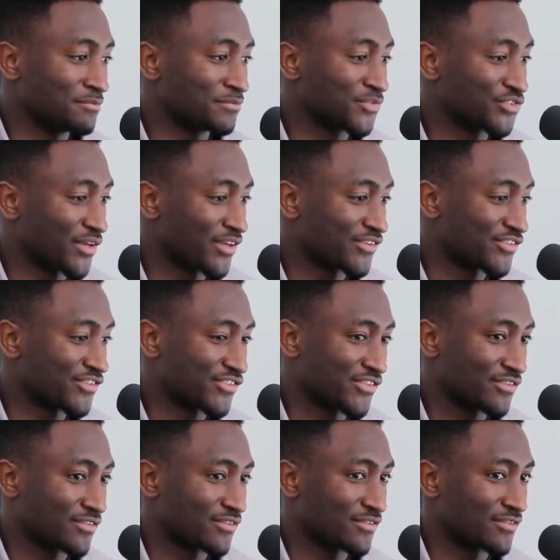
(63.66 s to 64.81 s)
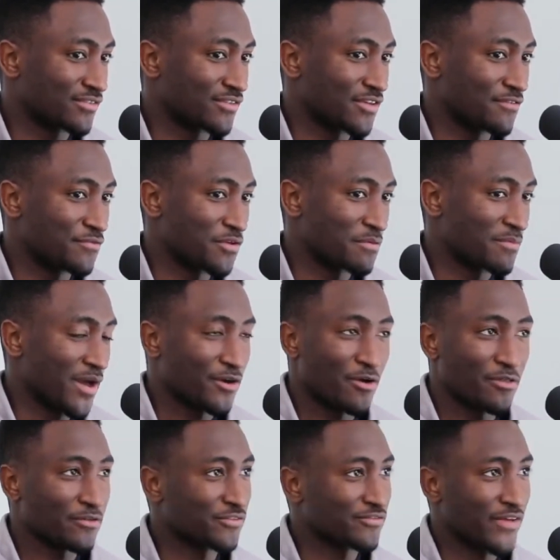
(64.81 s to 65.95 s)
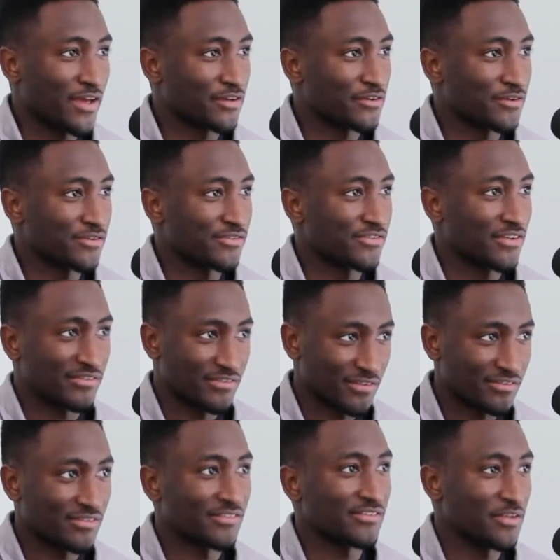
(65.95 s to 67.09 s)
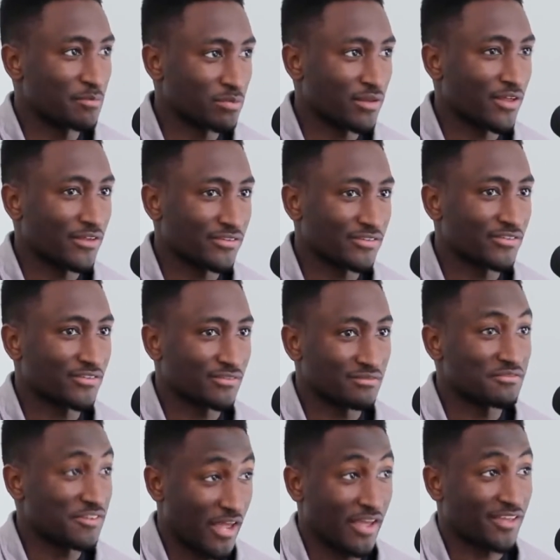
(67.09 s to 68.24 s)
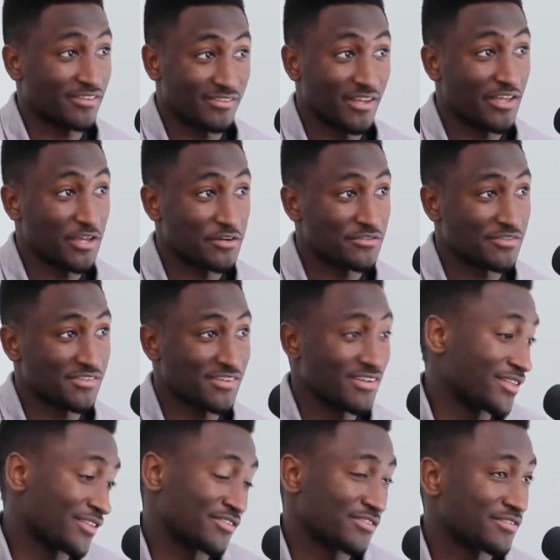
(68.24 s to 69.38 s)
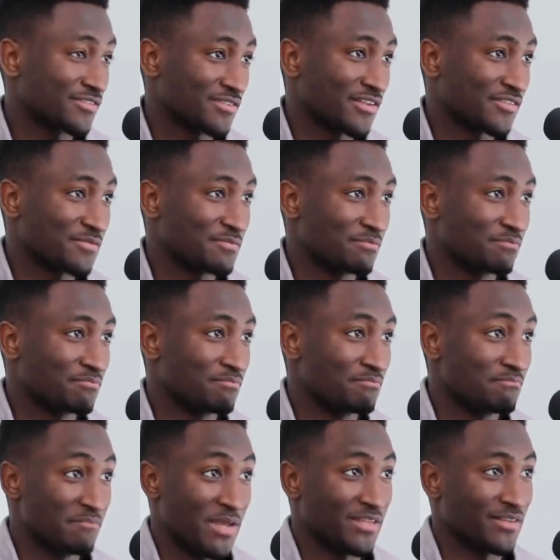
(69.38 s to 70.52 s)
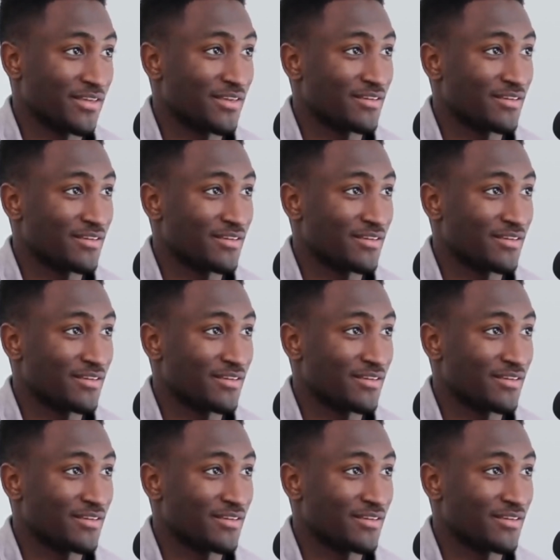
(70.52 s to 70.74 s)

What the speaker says: So I guess just if you combine all those factors, consistency plus tech staying interesting, that's mainly